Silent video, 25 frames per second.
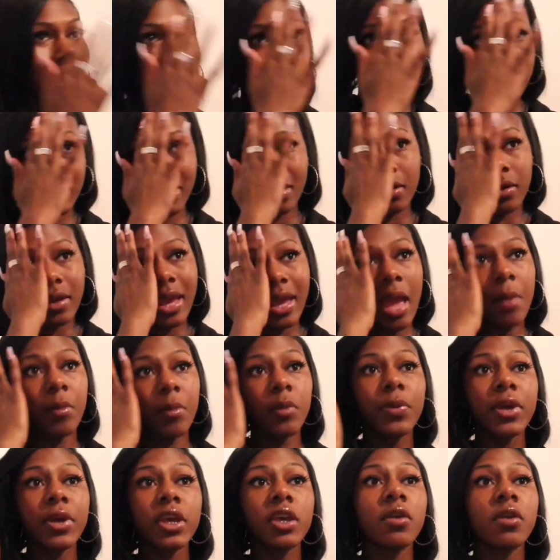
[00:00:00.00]
He was like, okay, I'm
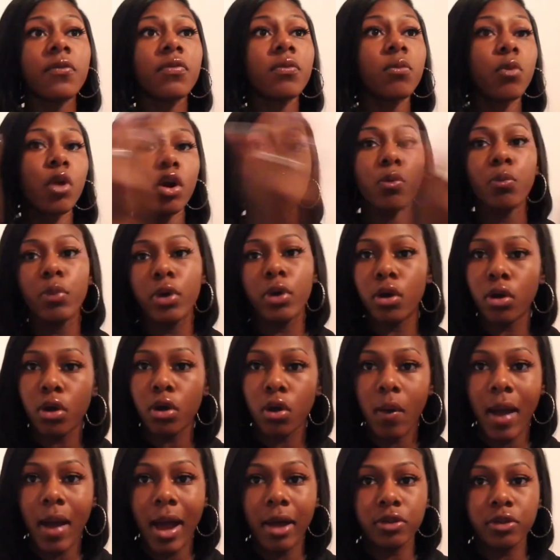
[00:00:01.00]
gonna pick you up from work and we're gonna
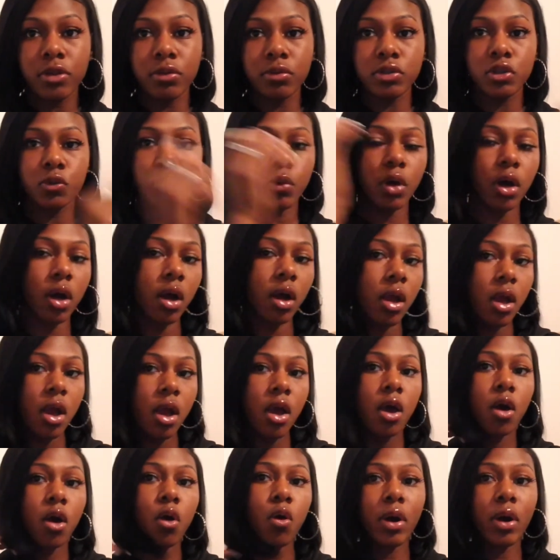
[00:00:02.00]
go out, do what you want,
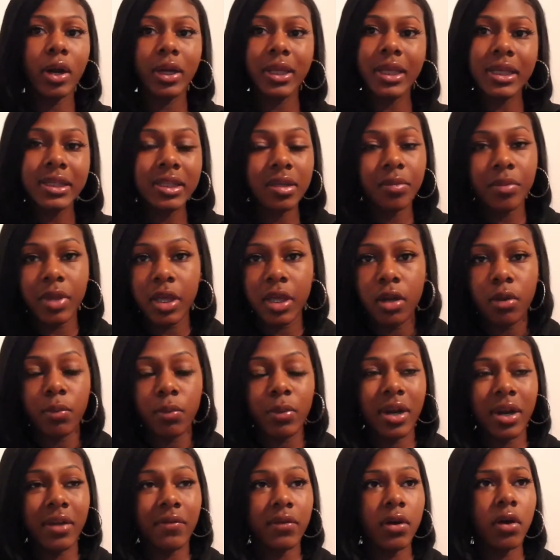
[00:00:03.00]
or get something to eat or
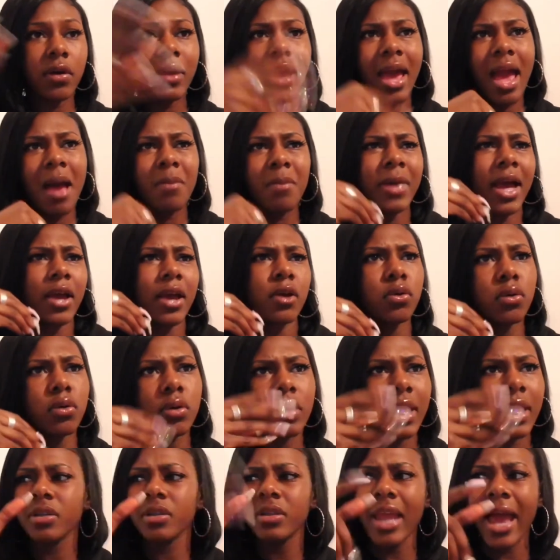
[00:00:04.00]
whatever. Okay, I'm like,
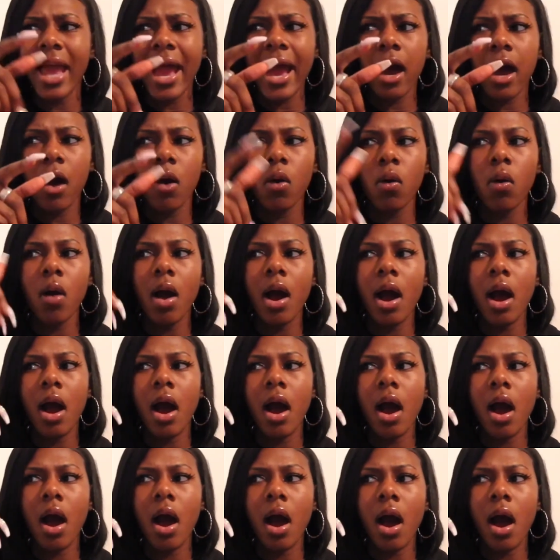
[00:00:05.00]
cool. Now,
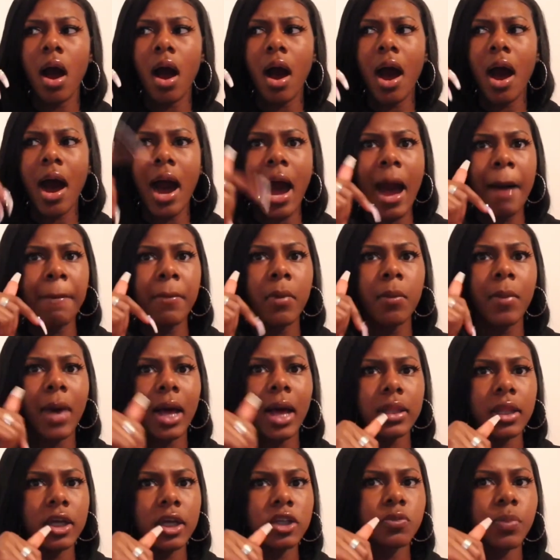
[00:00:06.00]
I'm on my
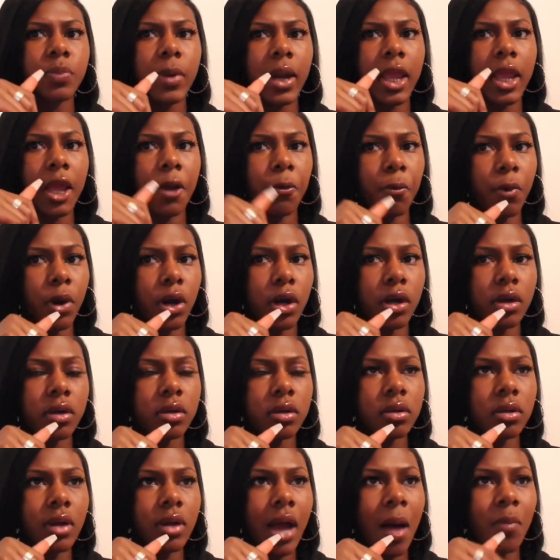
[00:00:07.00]
lunch break at
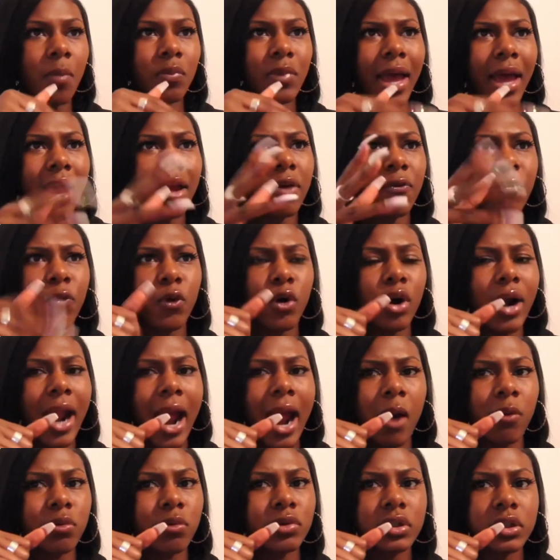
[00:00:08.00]
work. I'm like 4
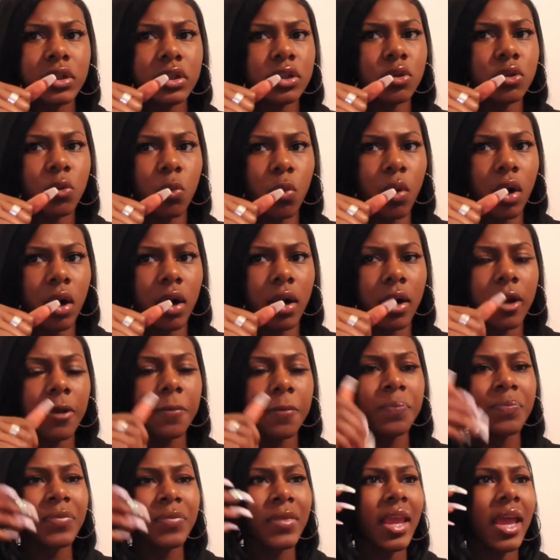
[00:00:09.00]
hours into work
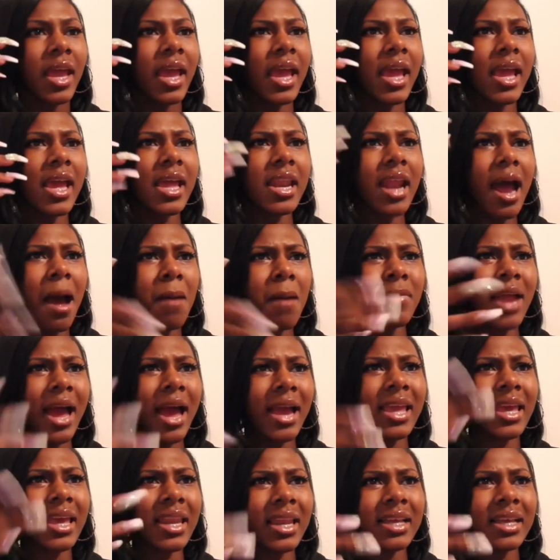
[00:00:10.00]
and I'm not
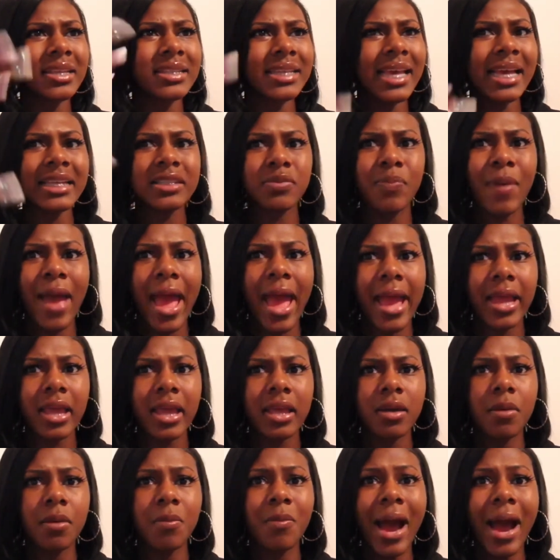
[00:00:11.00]
getting a text
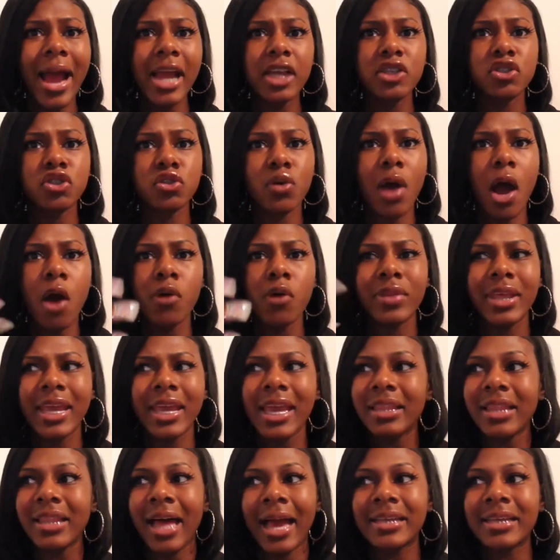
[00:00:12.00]
back. Mind you, I only
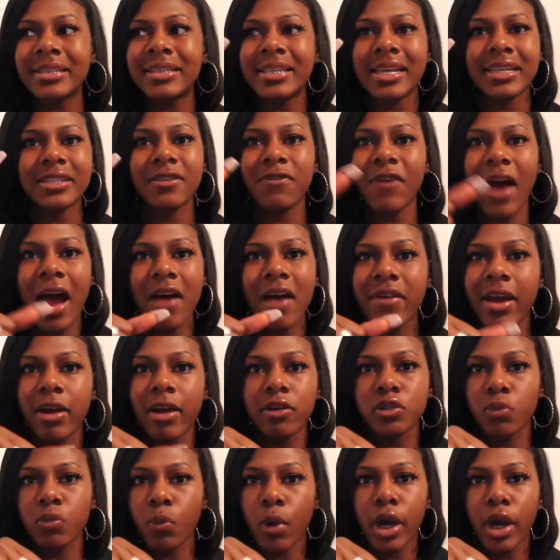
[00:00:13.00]
get like 5
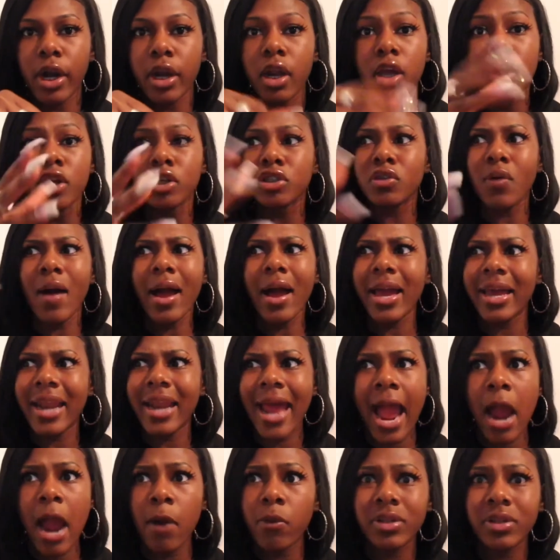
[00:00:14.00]
hours of work. So I got an
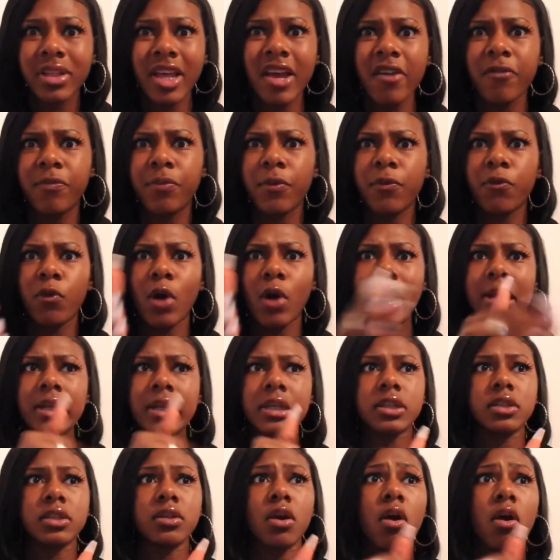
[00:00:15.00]
hour left before I need
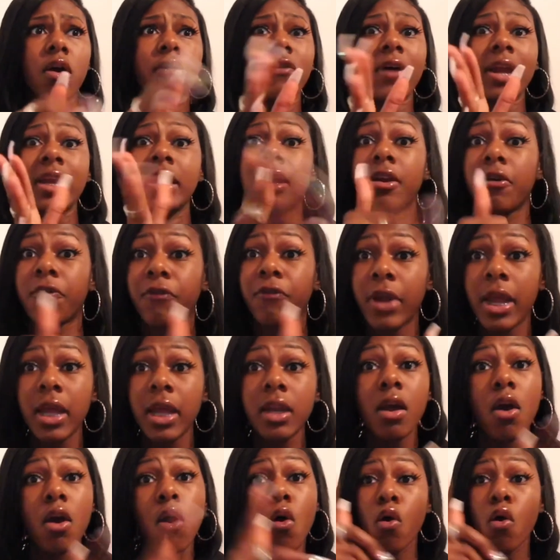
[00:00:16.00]
to know if I need a
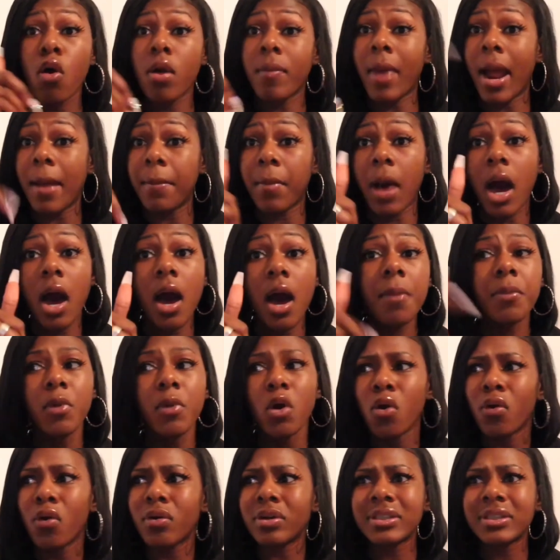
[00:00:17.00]
friend or my
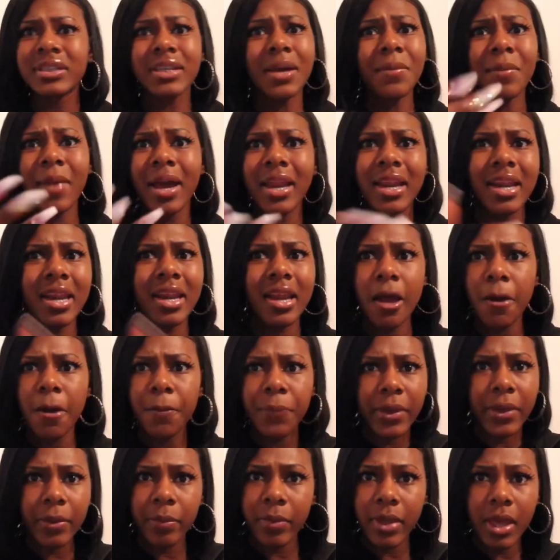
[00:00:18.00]
mom or somebody to come
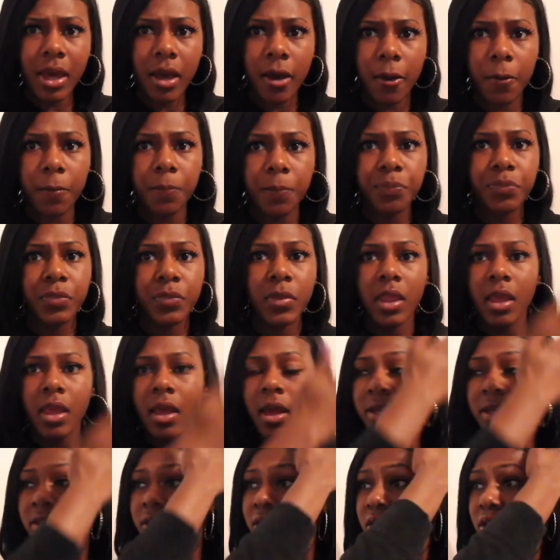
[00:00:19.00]
pick me up.
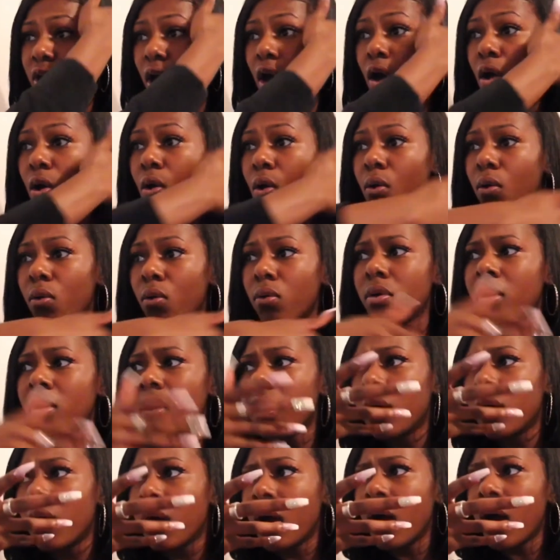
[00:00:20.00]
So
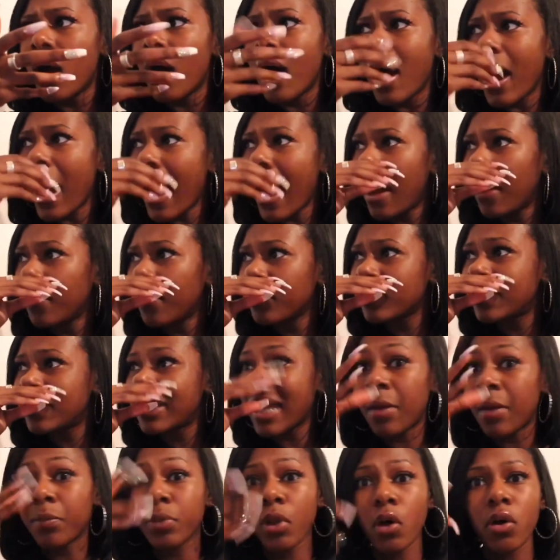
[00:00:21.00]
I'm
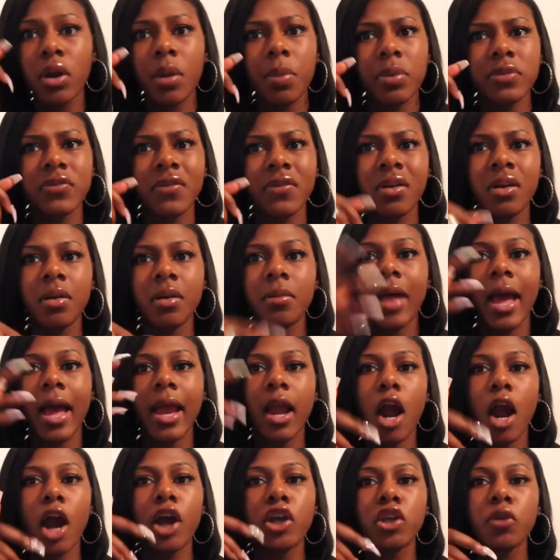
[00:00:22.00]
blowing up his phone. I'm like,
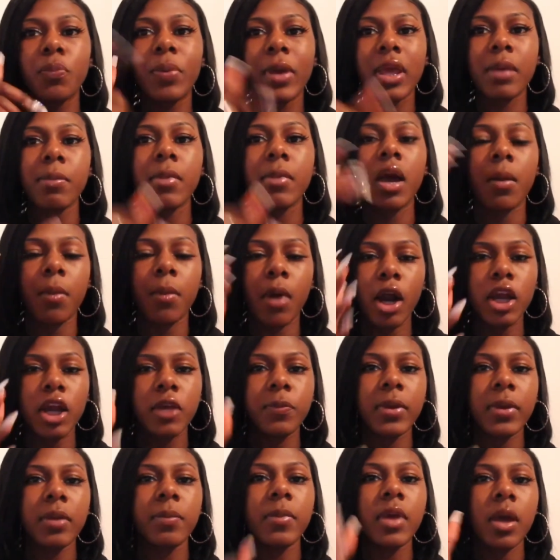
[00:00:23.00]
are you picking me up? Are you
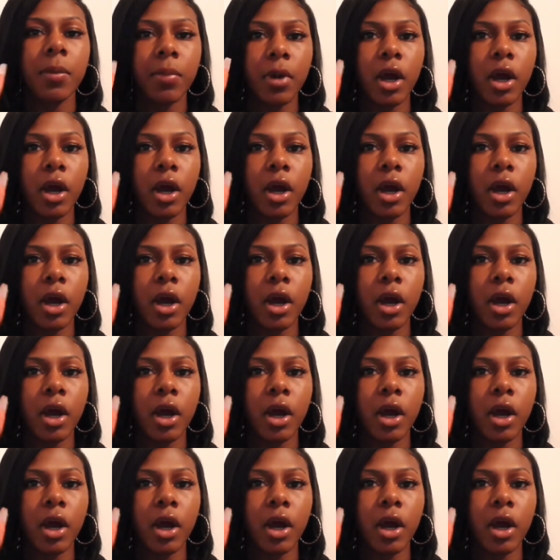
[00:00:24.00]
picking me up?